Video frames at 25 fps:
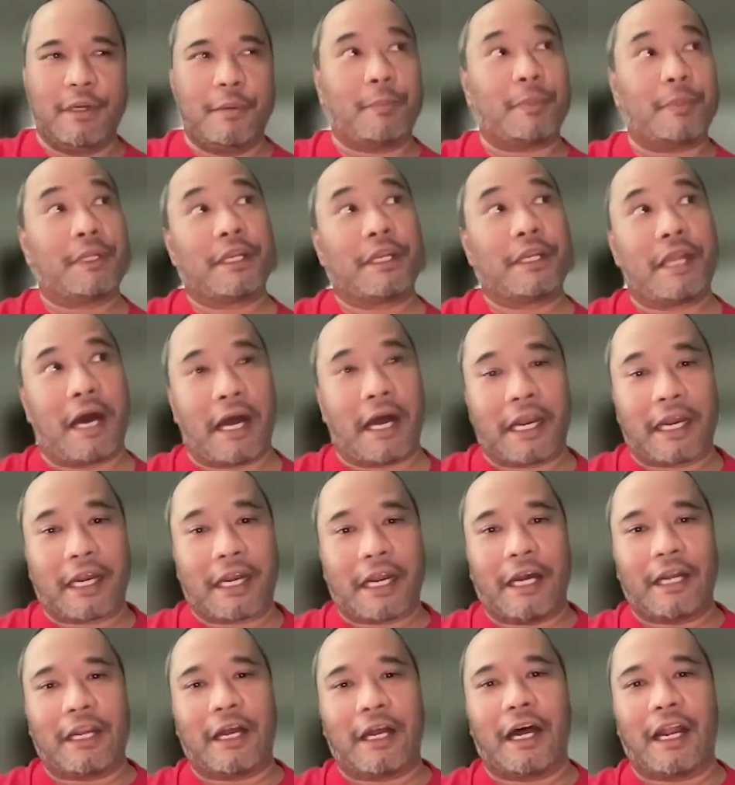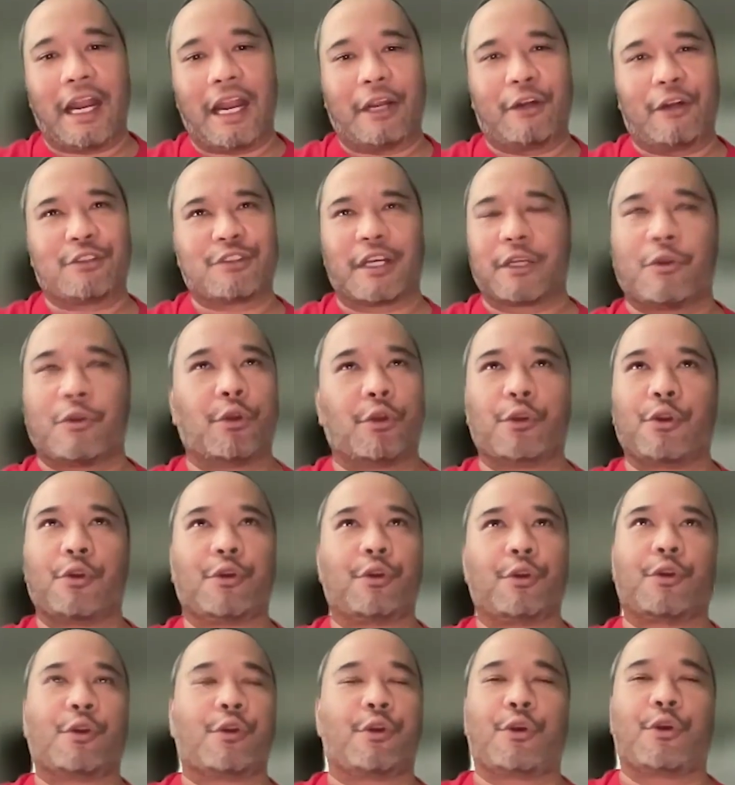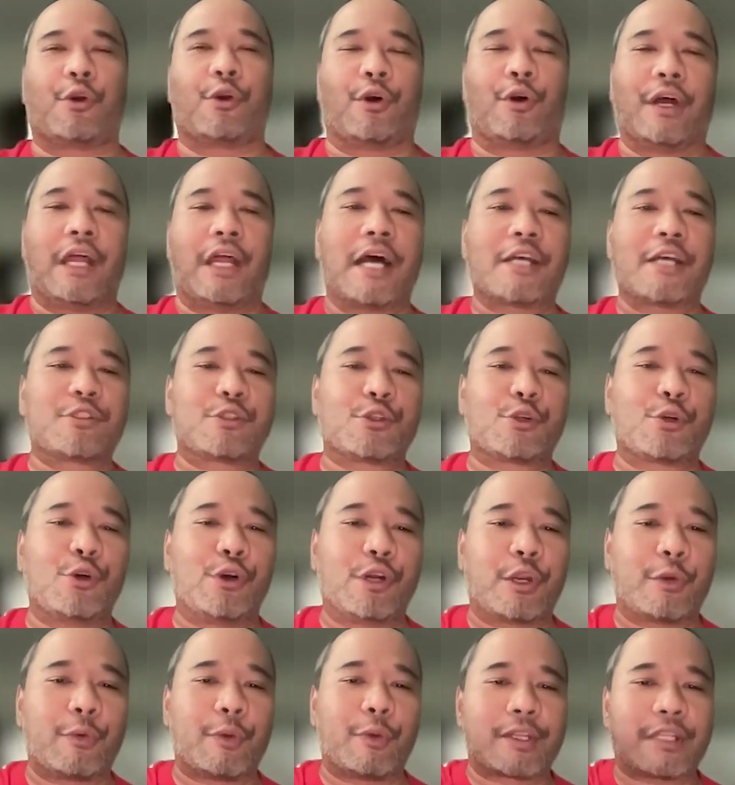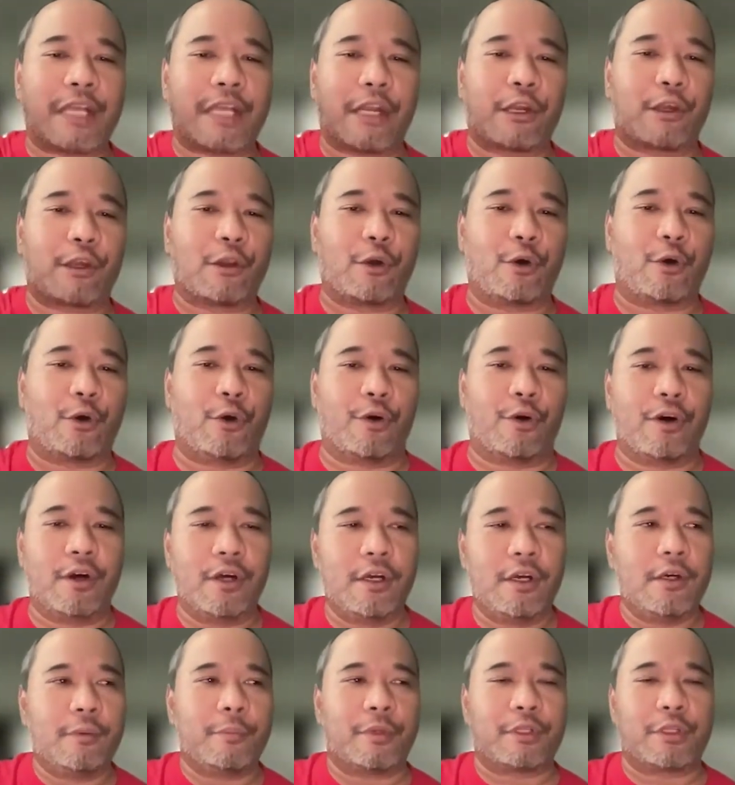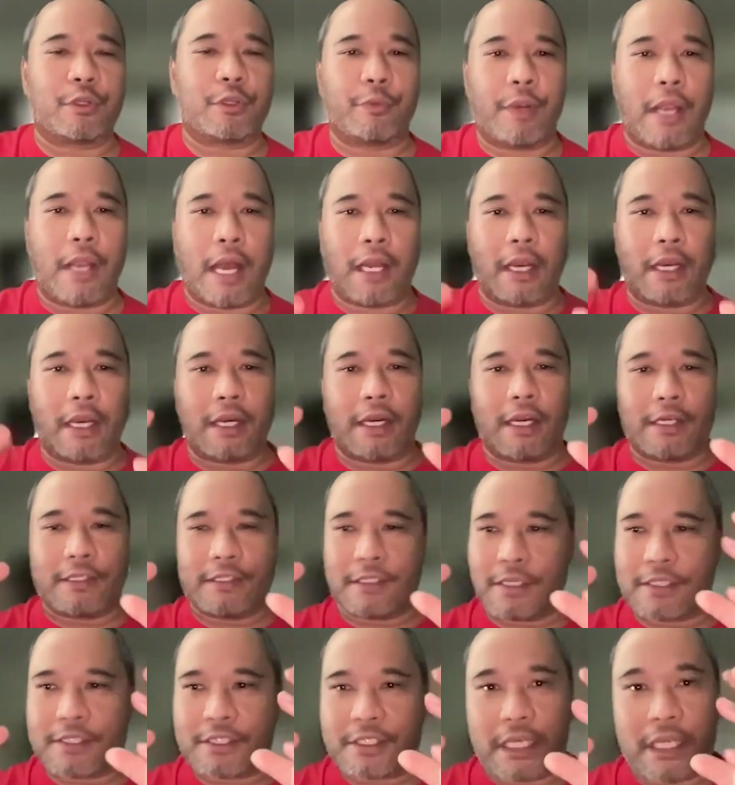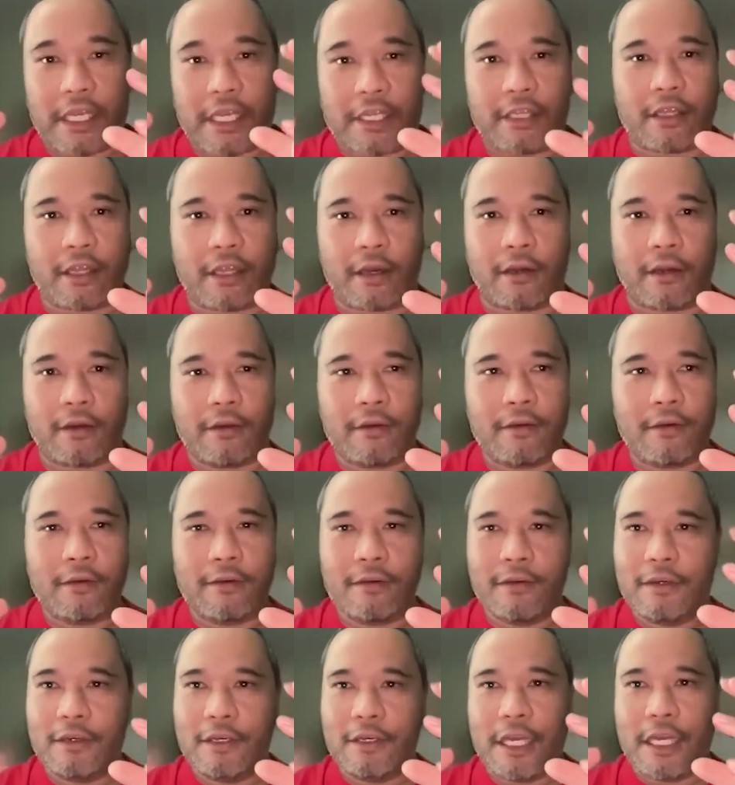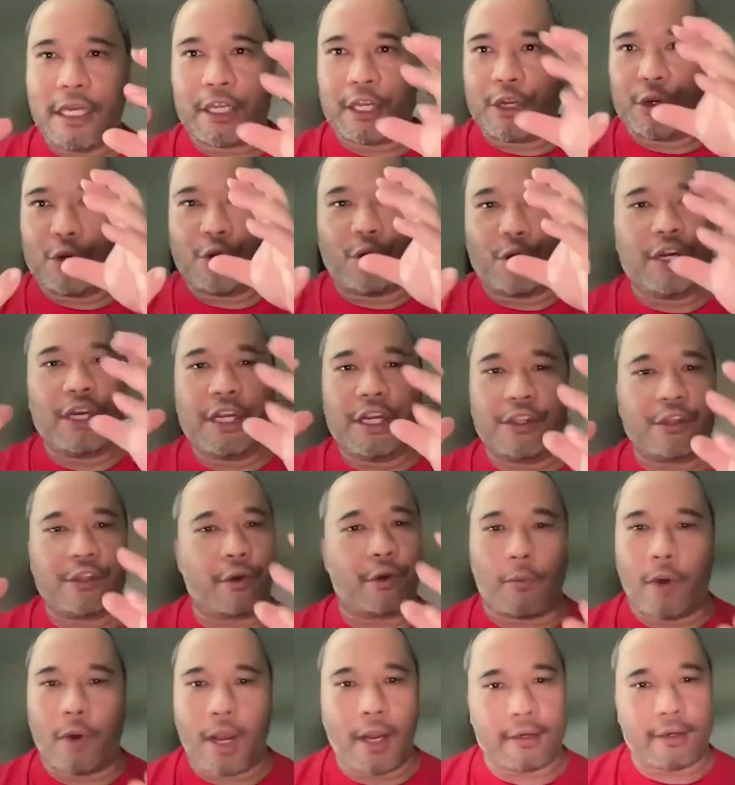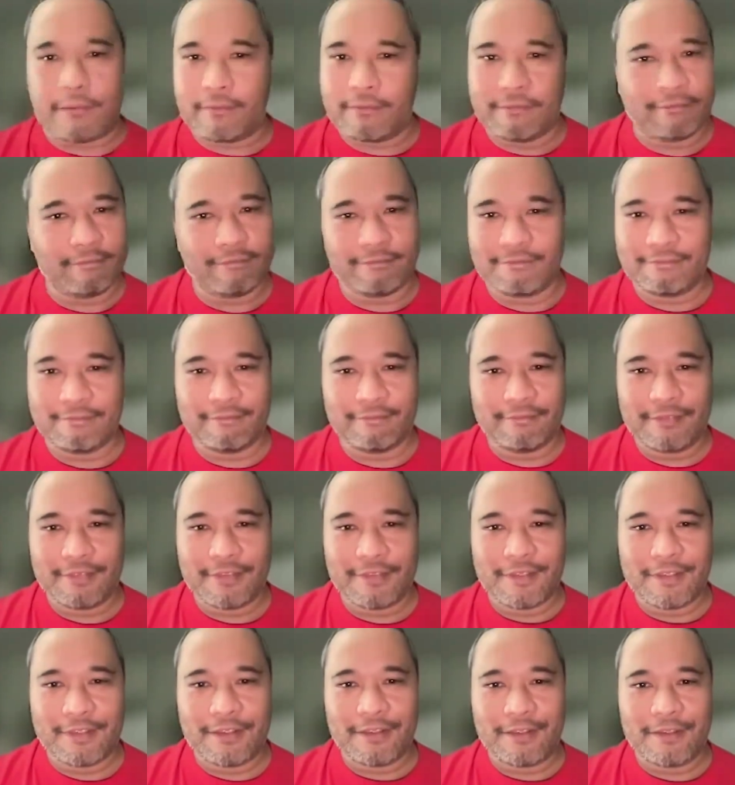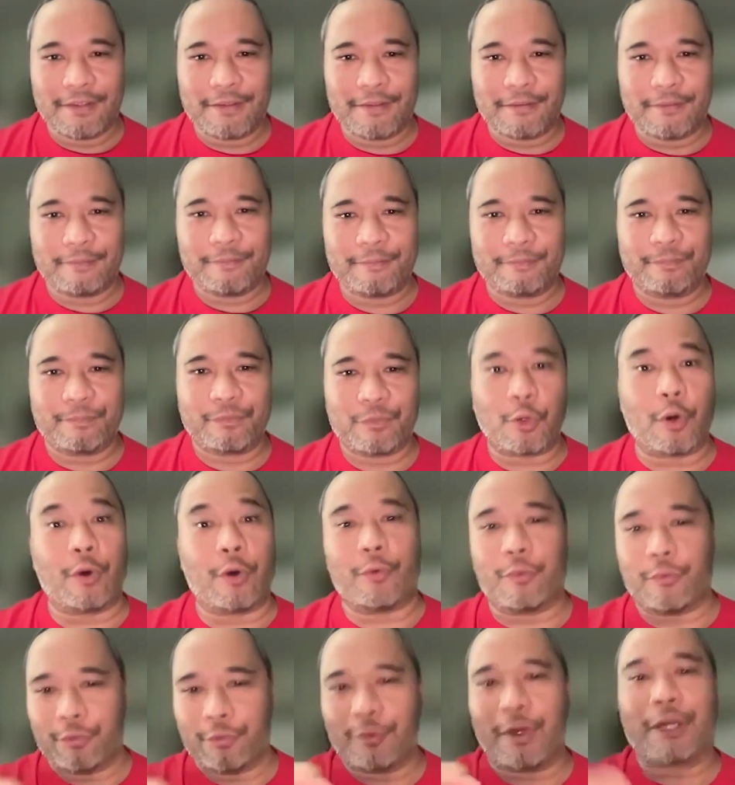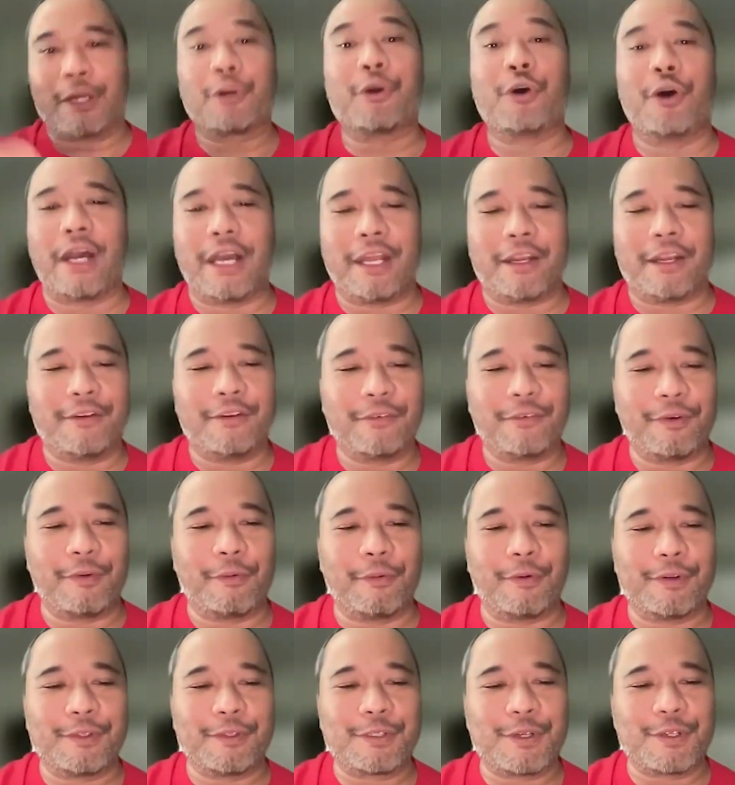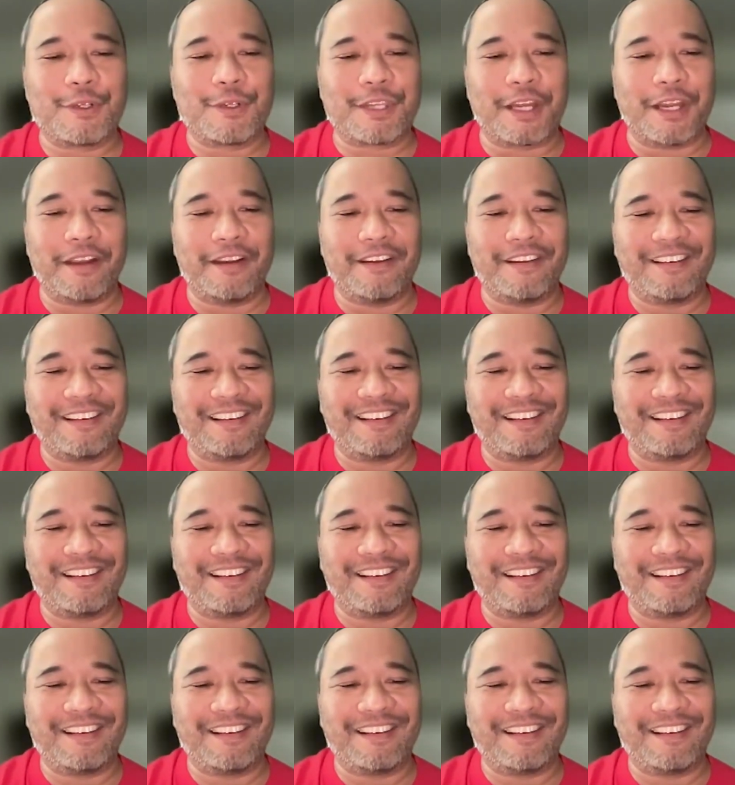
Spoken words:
But then the other guy, the other angle no. It has to go in a rectangular hole. But the reality is the cylinder, it can go in either one. Oh, what? Go ahead. What was you gonna say?